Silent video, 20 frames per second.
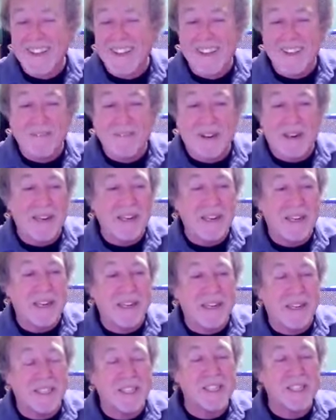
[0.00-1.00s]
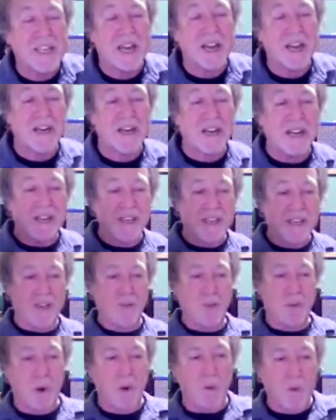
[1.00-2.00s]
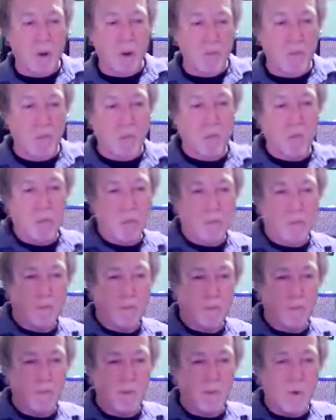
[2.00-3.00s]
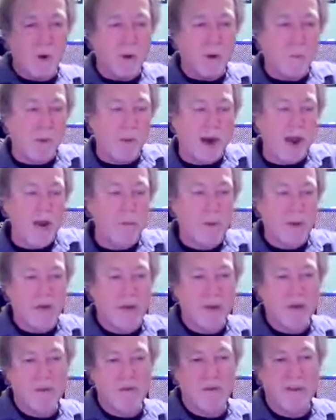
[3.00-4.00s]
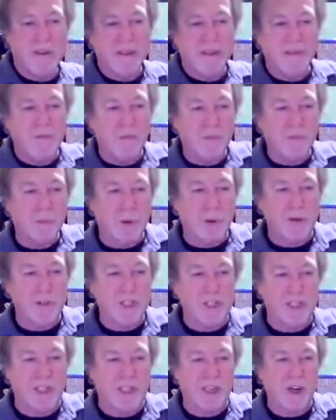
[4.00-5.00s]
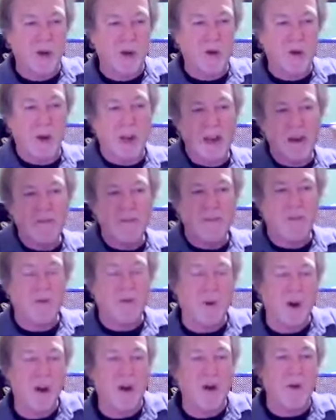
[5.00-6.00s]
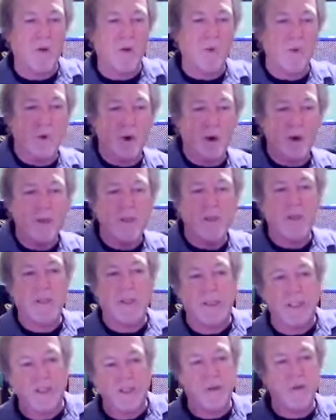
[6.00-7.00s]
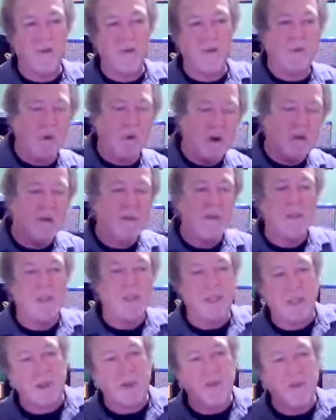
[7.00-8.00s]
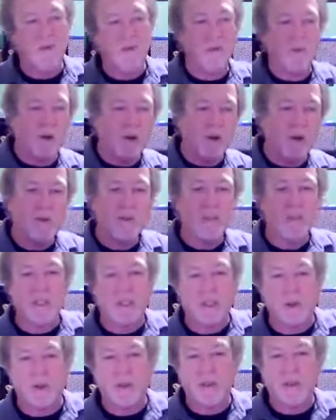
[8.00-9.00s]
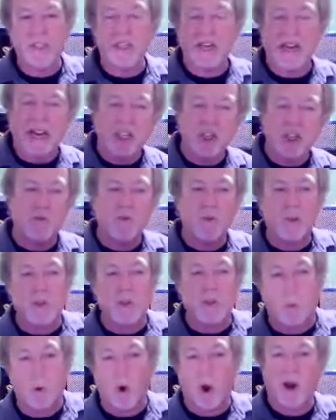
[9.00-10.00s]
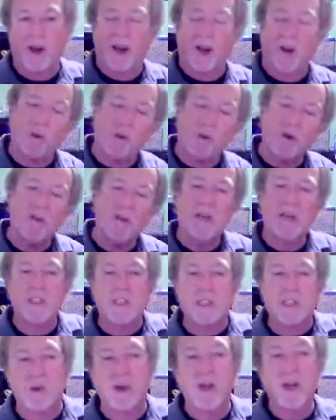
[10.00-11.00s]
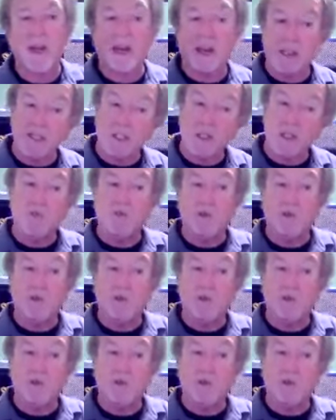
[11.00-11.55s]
But it's that we're a biped person, left, right, 1, 2, 1, 2, 1, 2. It's a natural rhythm walking, 1, 2, and it's a